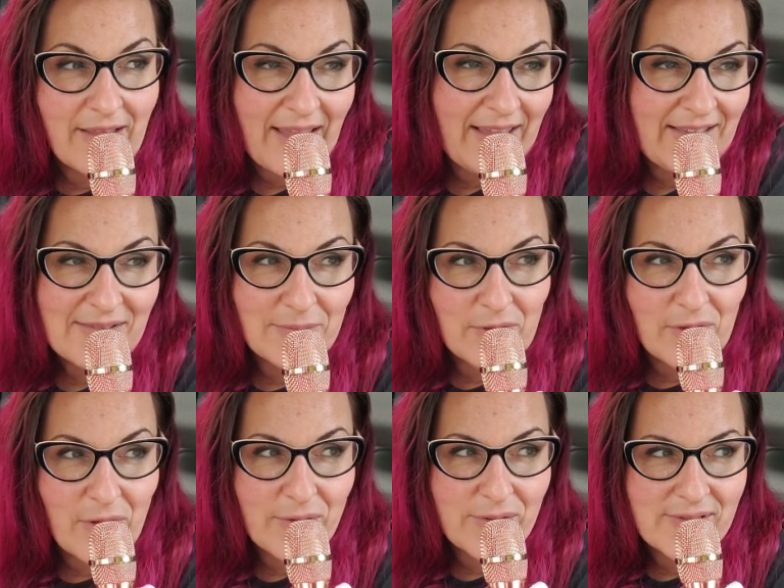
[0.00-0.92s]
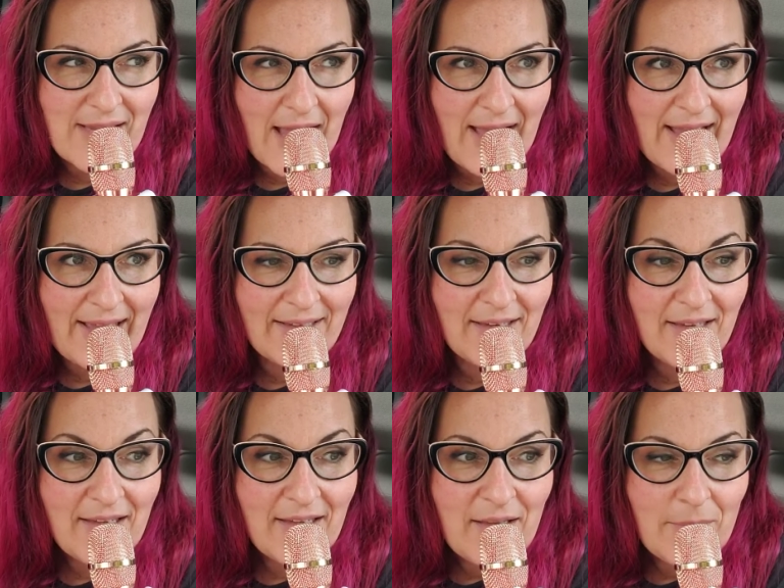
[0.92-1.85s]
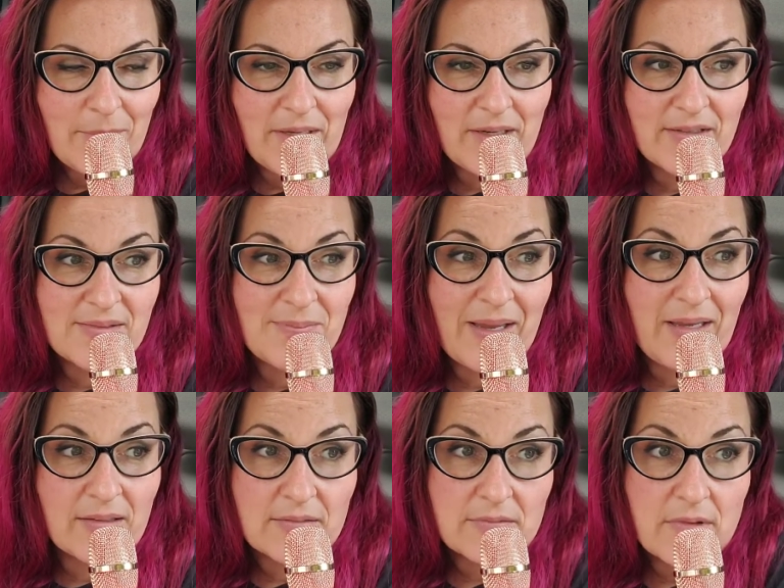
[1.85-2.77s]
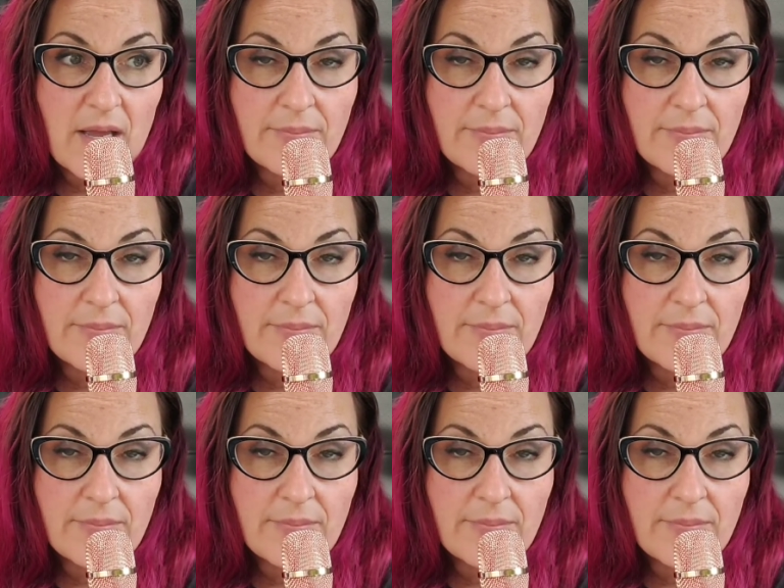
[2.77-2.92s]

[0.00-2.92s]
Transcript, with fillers: like some clothes on, because my